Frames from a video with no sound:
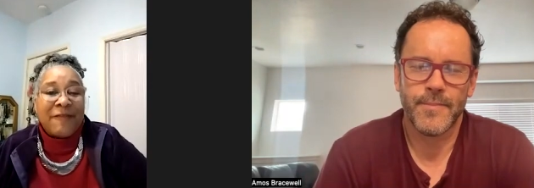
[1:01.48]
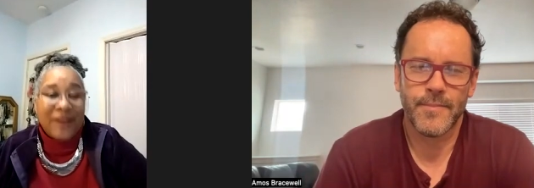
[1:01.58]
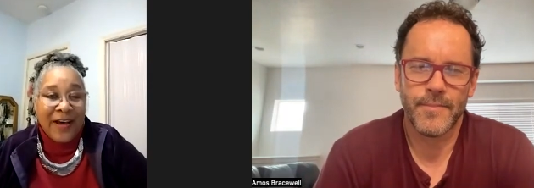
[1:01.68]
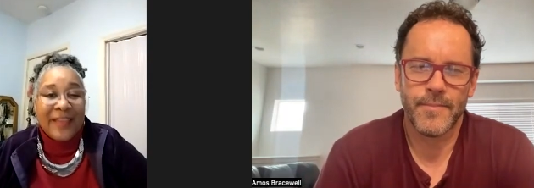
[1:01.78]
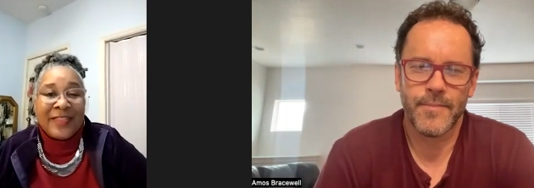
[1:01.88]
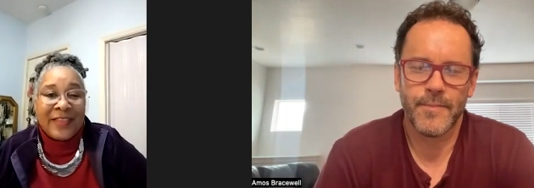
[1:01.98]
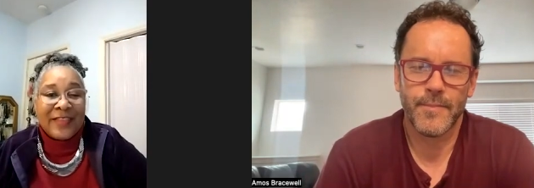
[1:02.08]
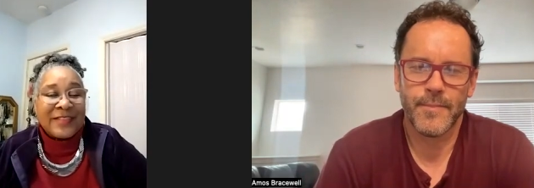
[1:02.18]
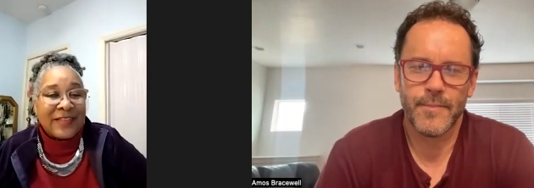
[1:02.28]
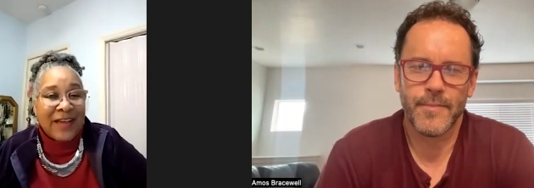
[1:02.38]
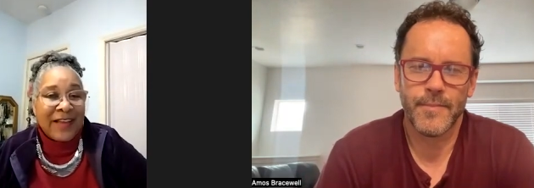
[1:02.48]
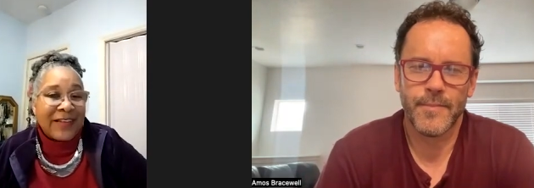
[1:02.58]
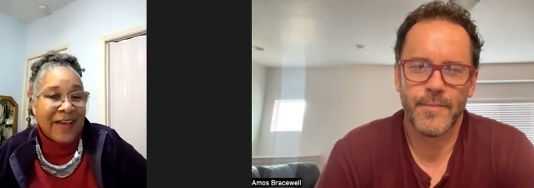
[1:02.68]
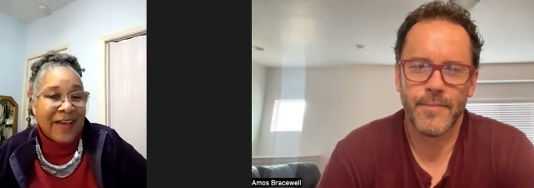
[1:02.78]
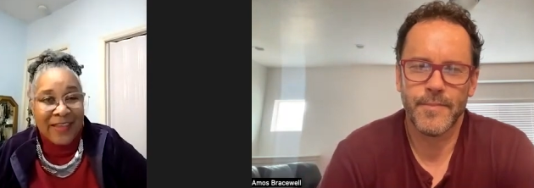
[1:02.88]
Speaker 1: find things that I
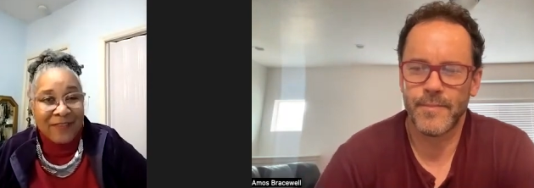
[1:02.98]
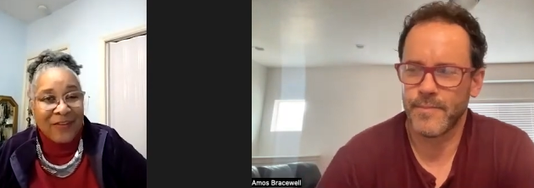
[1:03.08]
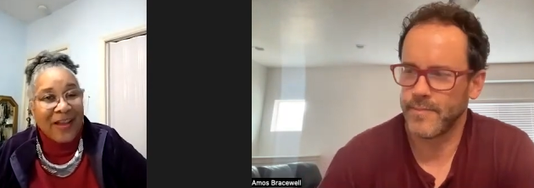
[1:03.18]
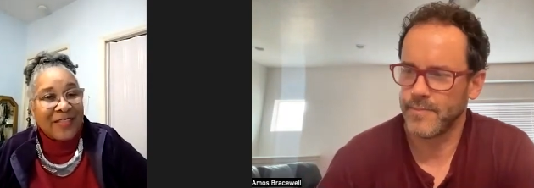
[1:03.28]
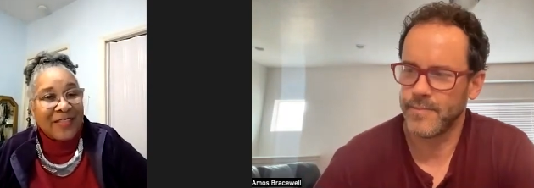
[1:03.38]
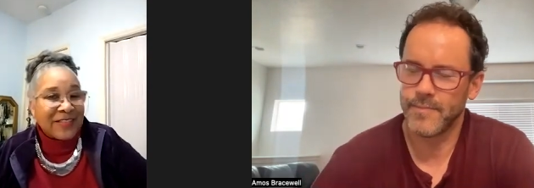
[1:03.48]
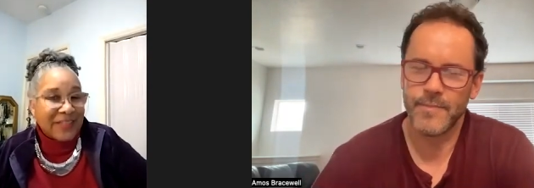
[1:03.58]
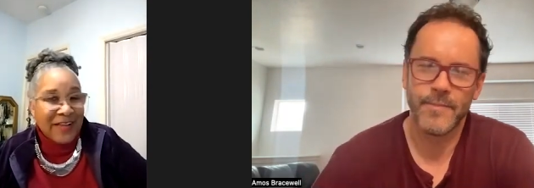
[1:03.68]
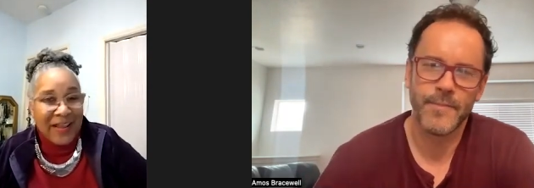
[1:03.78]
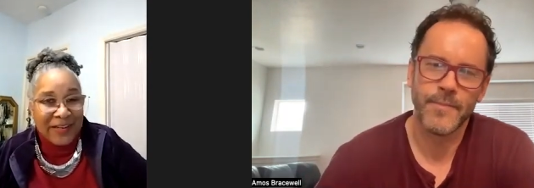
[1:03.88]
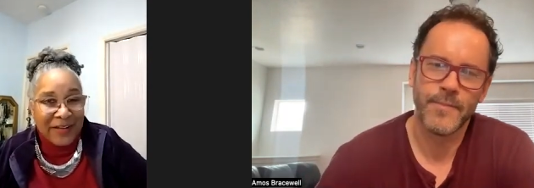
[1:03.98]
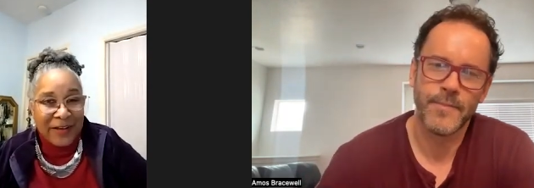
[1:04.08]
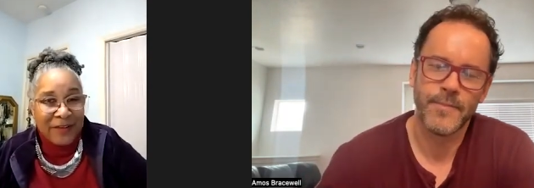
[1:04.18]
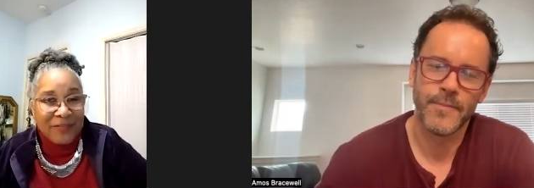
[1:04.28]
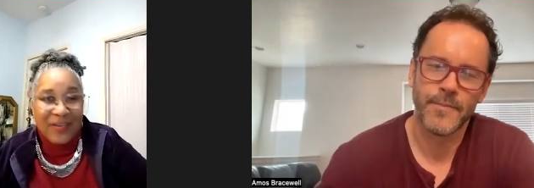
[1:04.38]
like, find things that I love.